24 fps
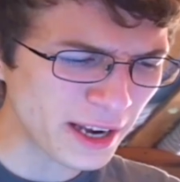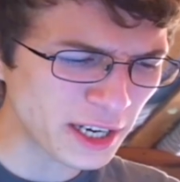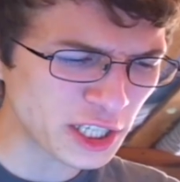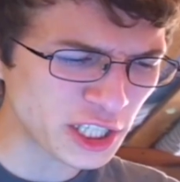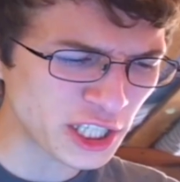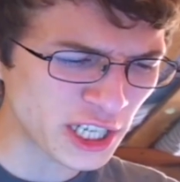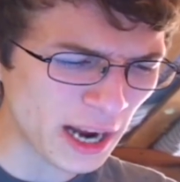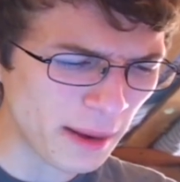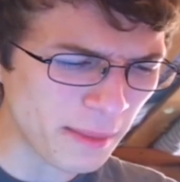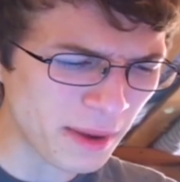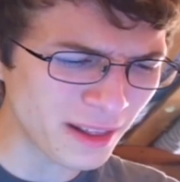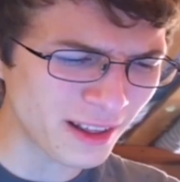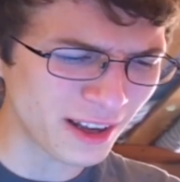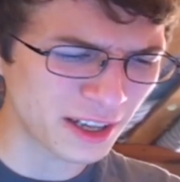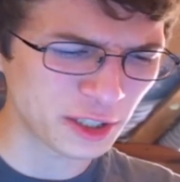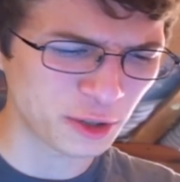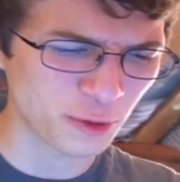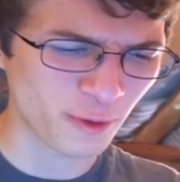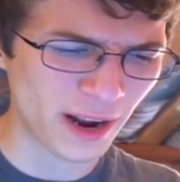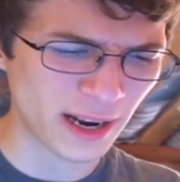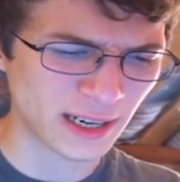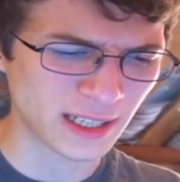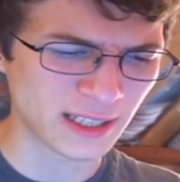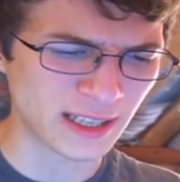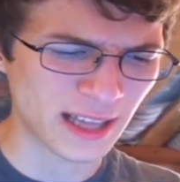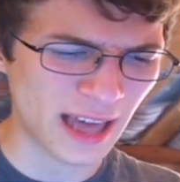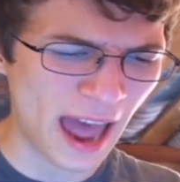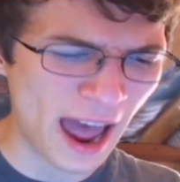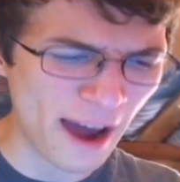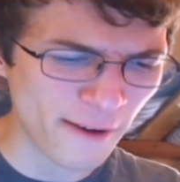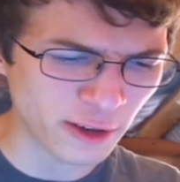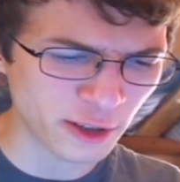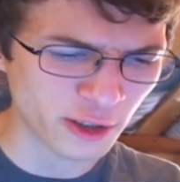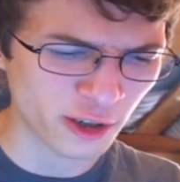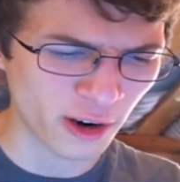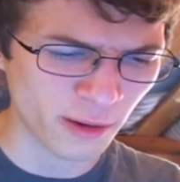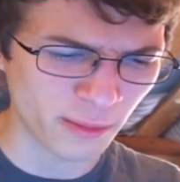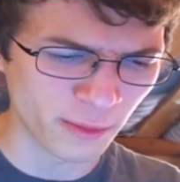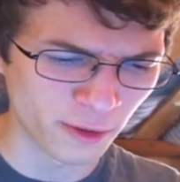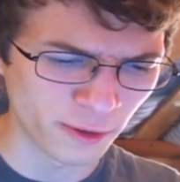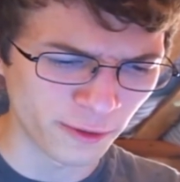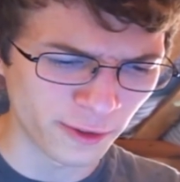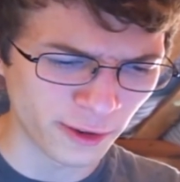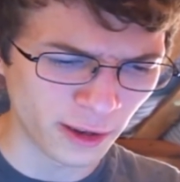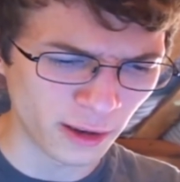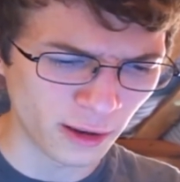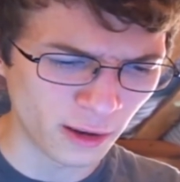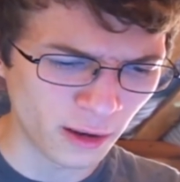M. Night Shyamalan directed the Avatar
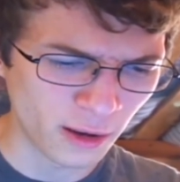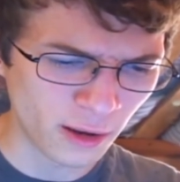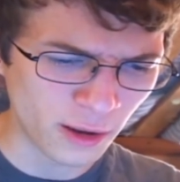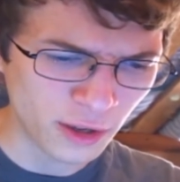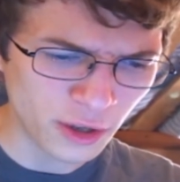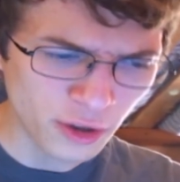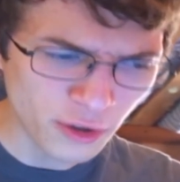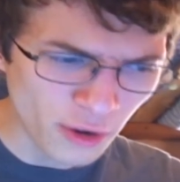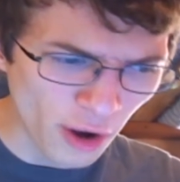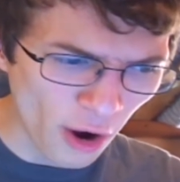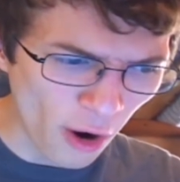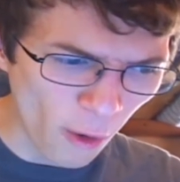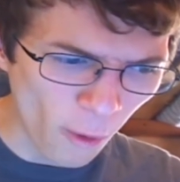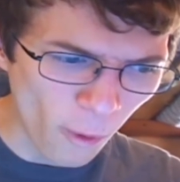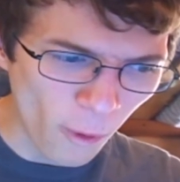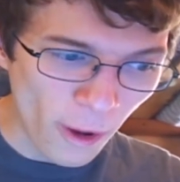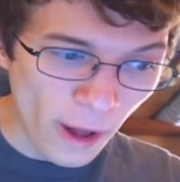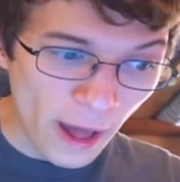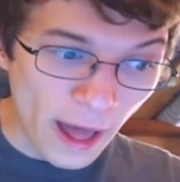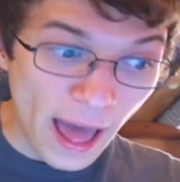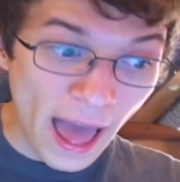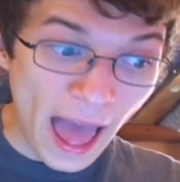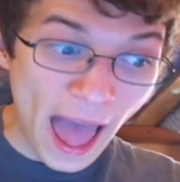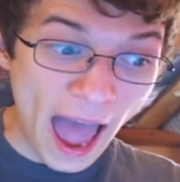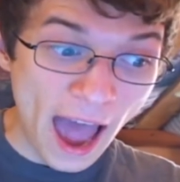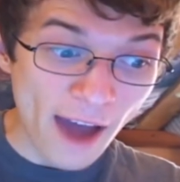movie. You know,